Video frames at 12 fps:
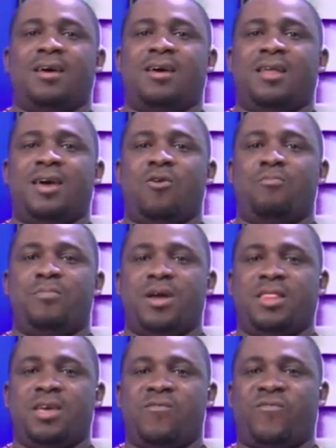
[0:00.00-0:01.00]
And I
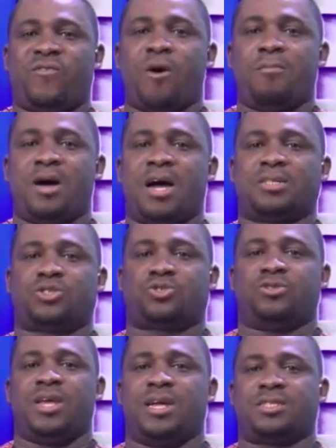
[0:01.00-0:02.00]
obey the former
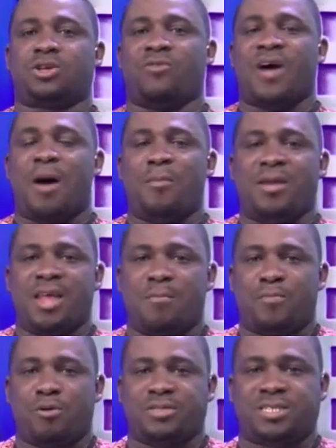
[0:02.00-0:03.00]
student of
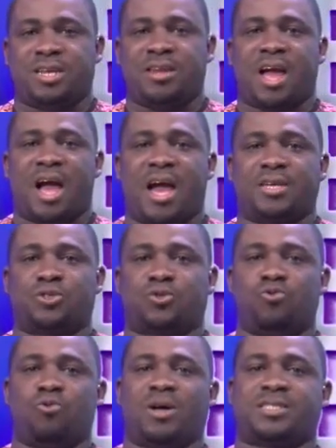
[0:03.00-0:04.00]
Amenian Pong Senior High
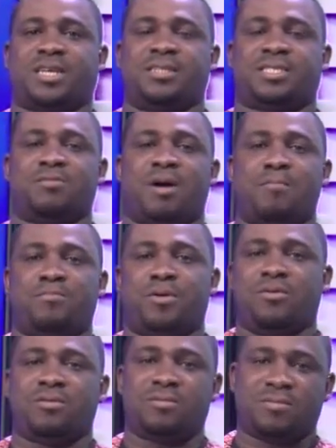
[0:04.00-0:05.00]
School, Asante
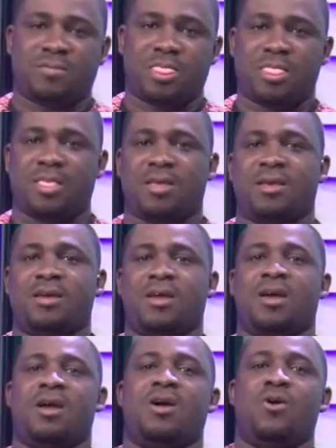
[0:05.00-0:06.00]
Mampong.
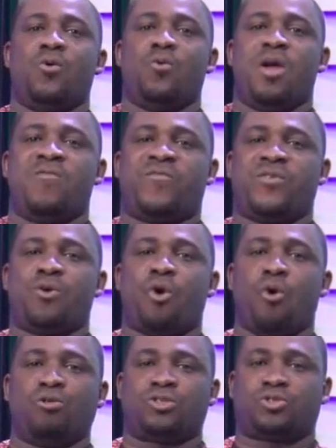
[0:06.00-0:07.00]
Where three
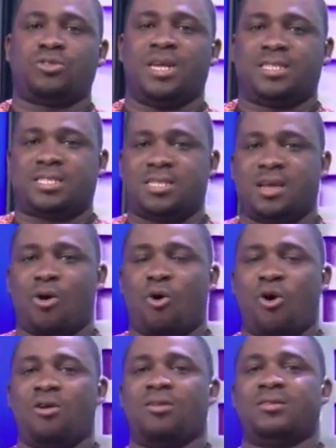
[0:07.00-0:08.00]
old students,
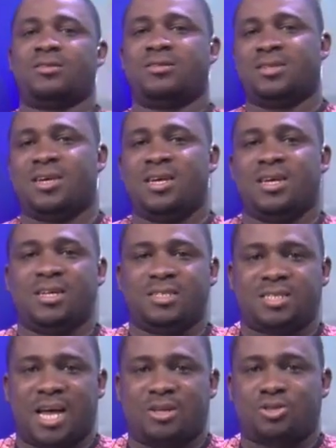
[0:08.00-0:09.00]
eho,
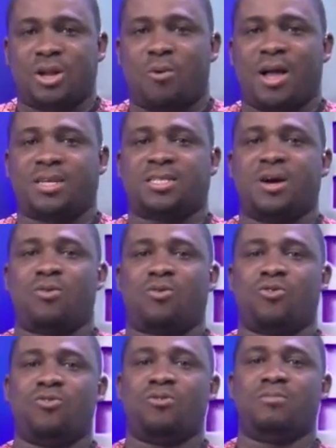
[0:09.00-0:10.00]
Sasuna Wankasa
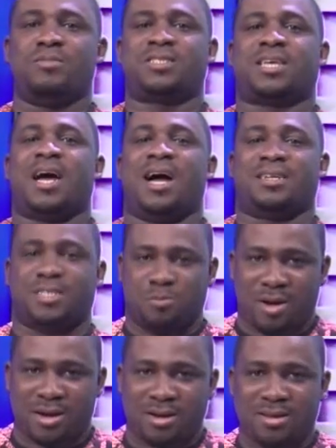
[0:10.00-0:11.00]
Okru, Mr.
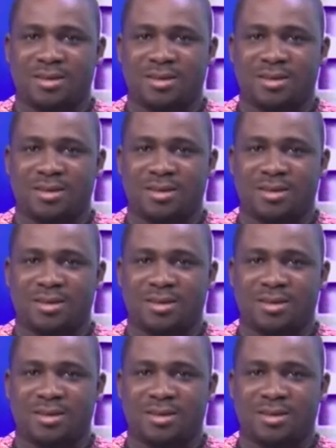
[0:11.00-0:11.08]
Ajiman.